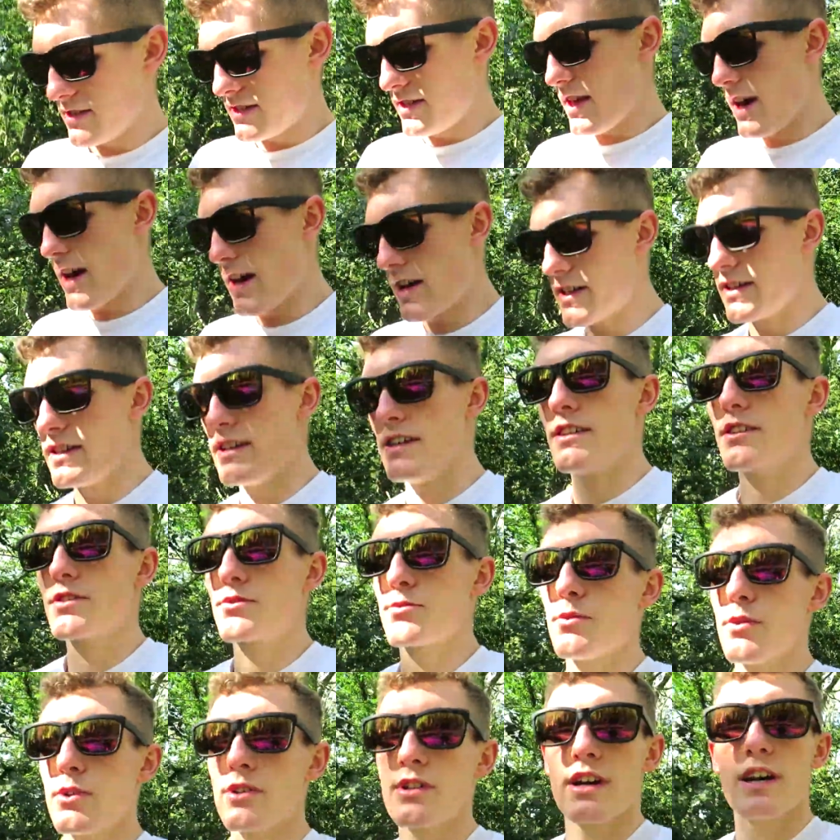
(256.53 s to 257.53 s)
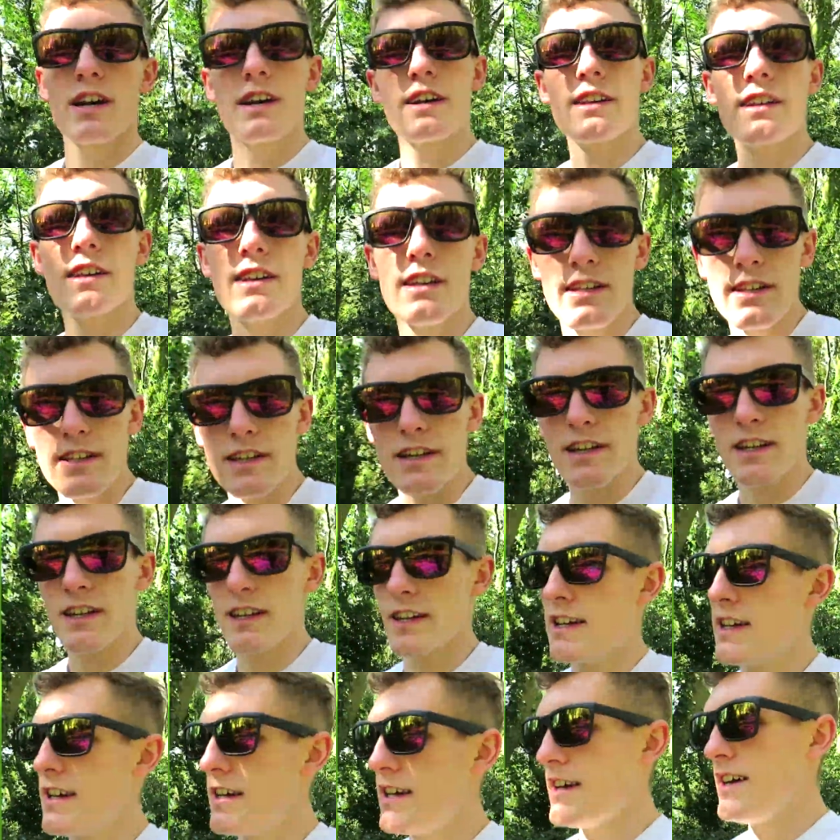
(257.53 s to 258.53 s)
That is one I need
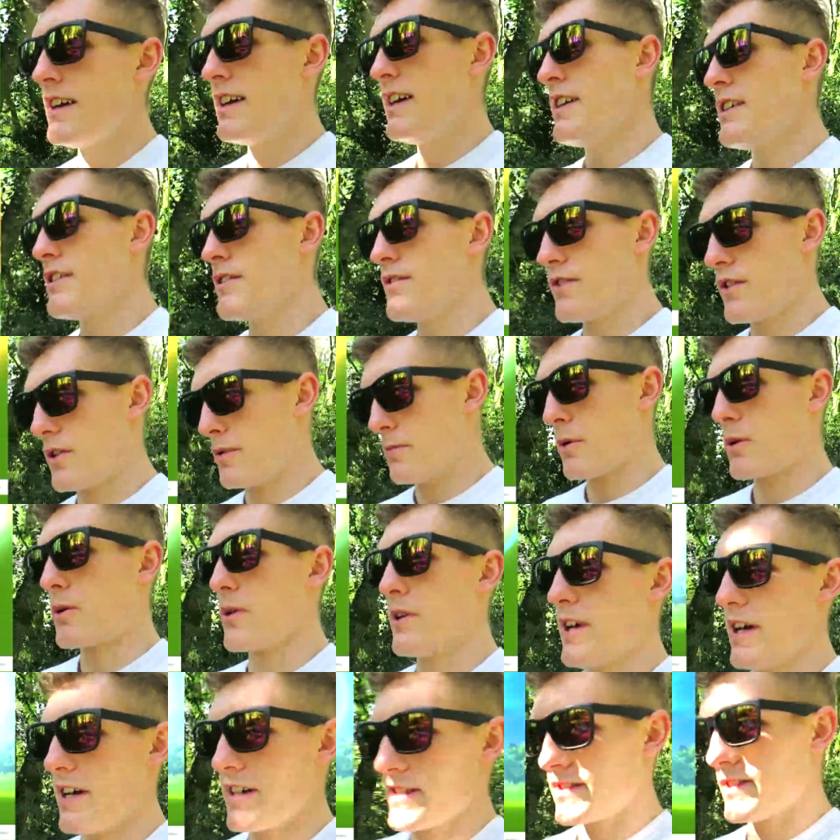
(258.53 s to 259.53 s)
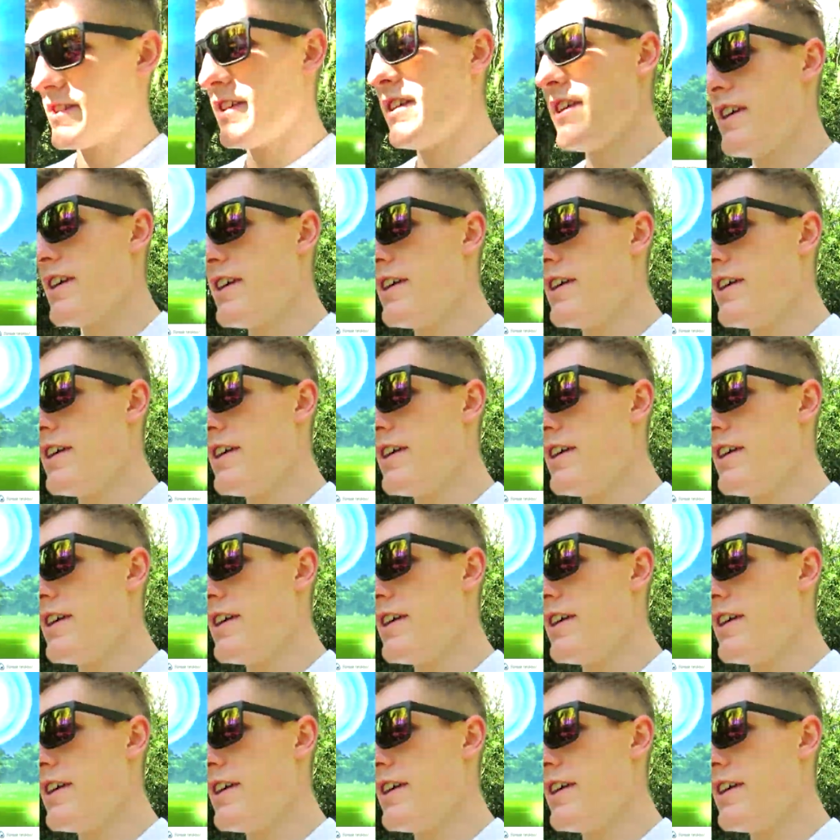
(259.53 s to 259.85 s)
for the purple ducks.